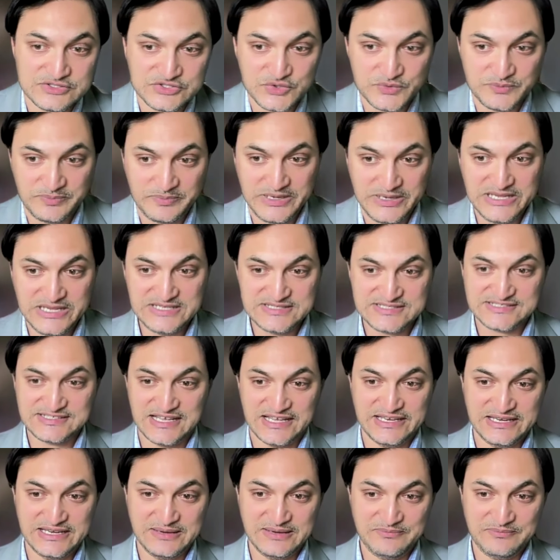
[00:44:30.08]
So please
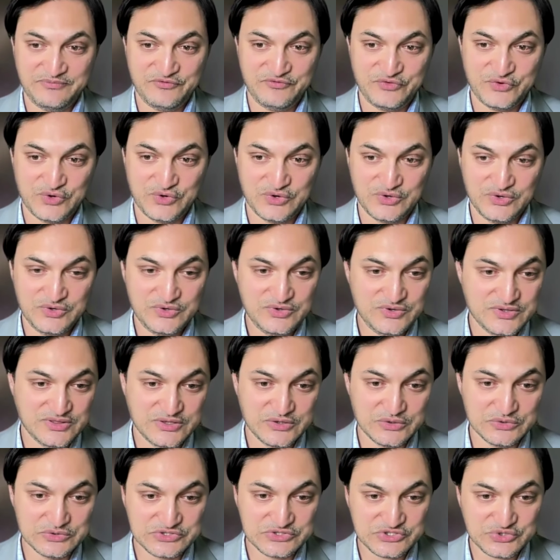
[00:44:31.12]
sign up for
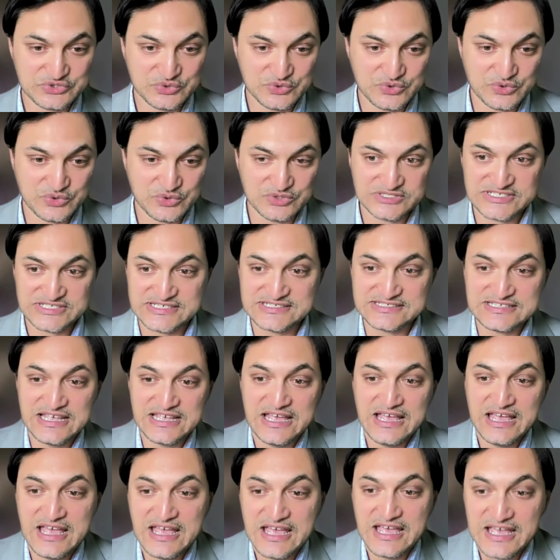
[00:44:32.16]
those two courses.
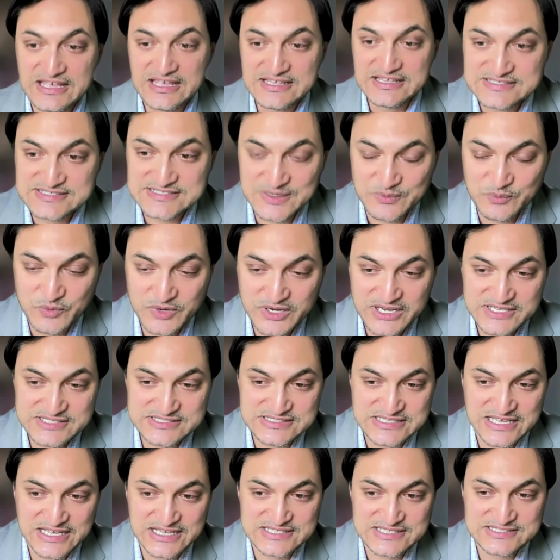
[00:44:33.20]
Someone
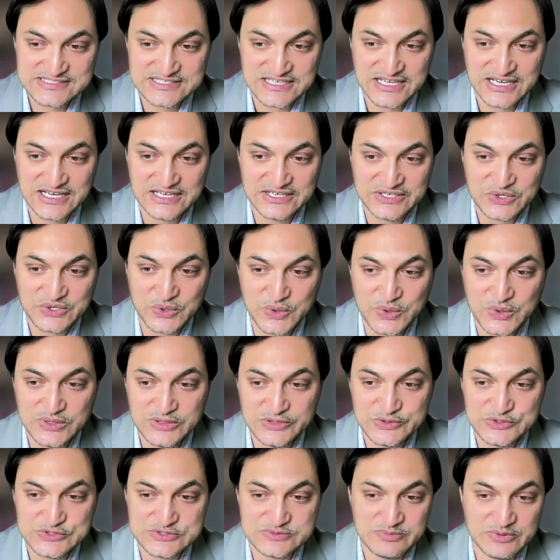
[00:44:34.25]
has asked, aren't
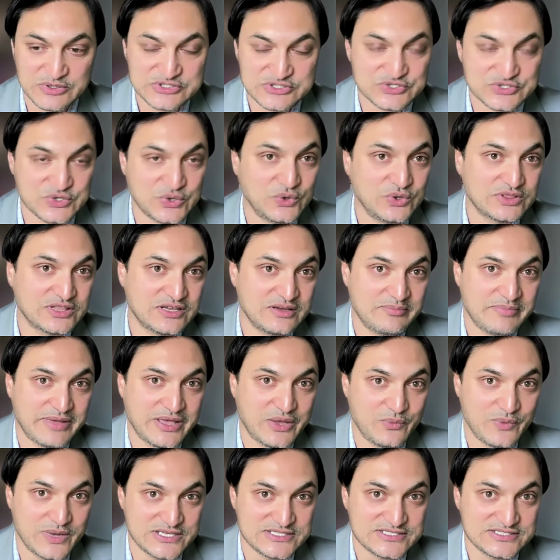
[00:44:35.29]
all those books authored
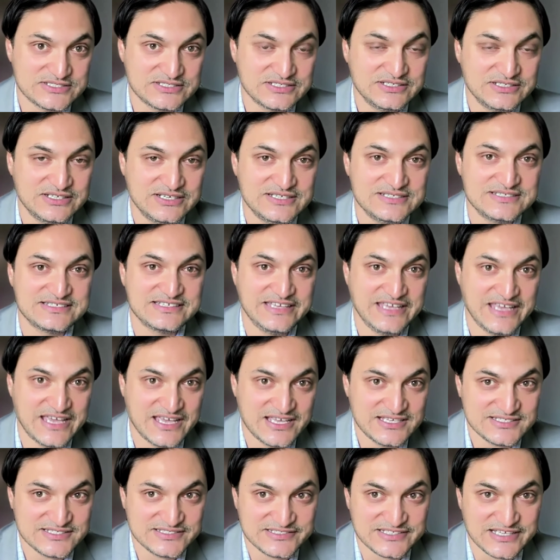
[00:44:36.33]
by Westerners?
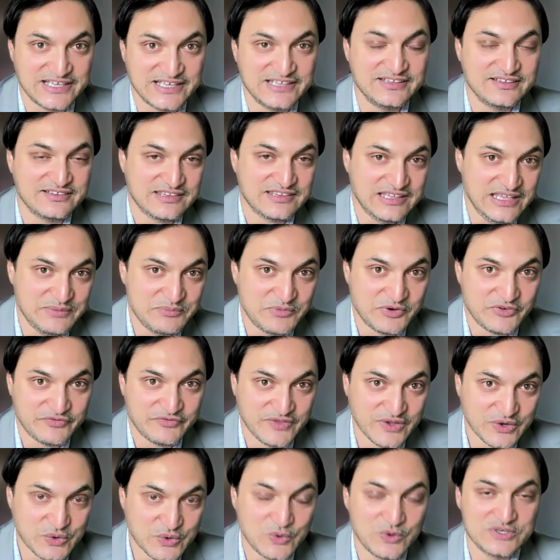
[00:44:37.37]
Yes, and the theme
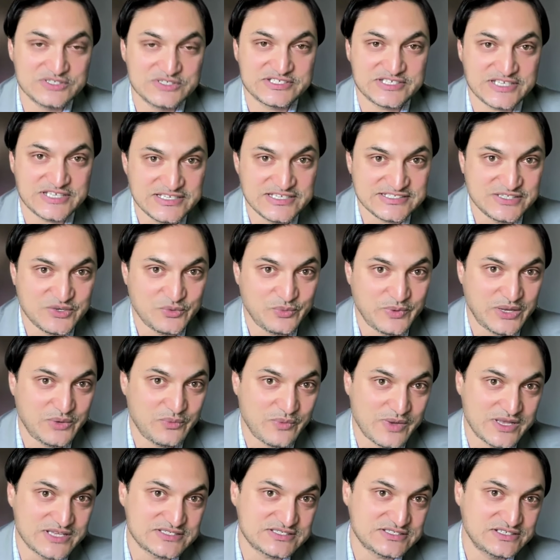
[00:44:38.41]
of the course is the way
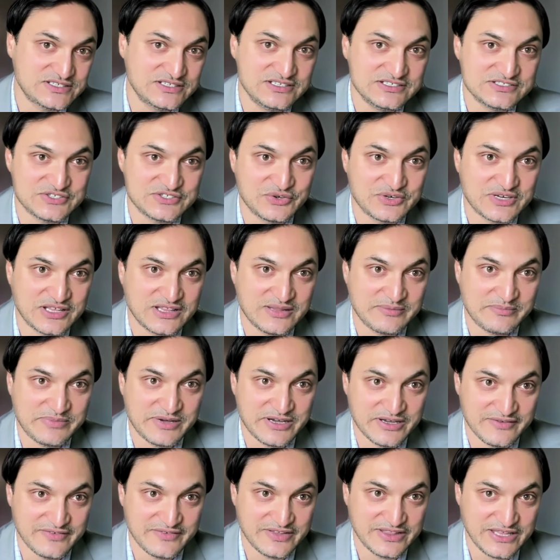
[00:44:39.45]
Westerners looked at the
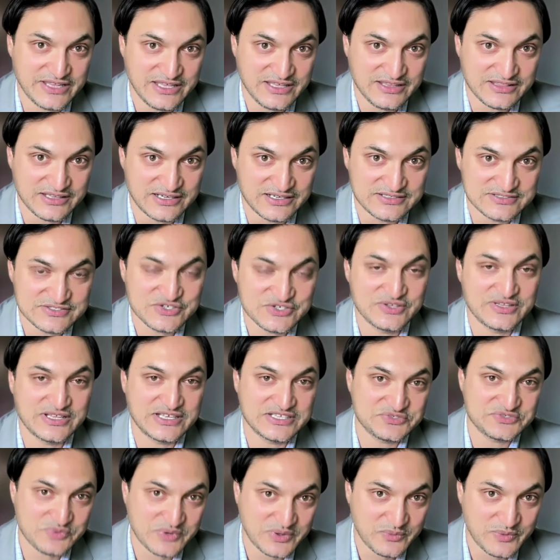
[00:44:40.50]
Bhagavad Gita. So
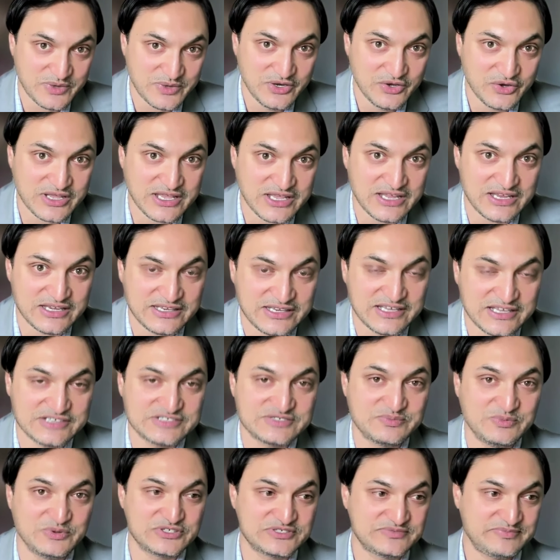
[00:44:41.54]
that's why we're looking at
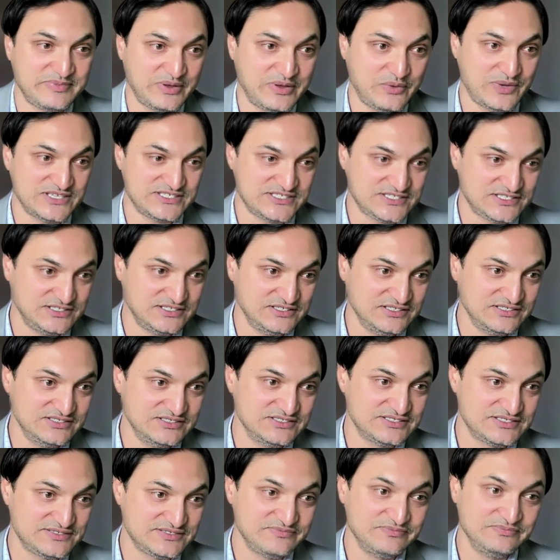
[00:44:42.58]
textbooks by
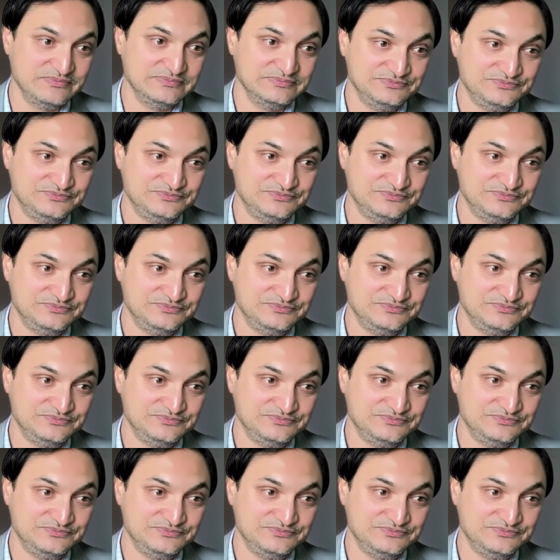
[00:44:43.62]
Westerners.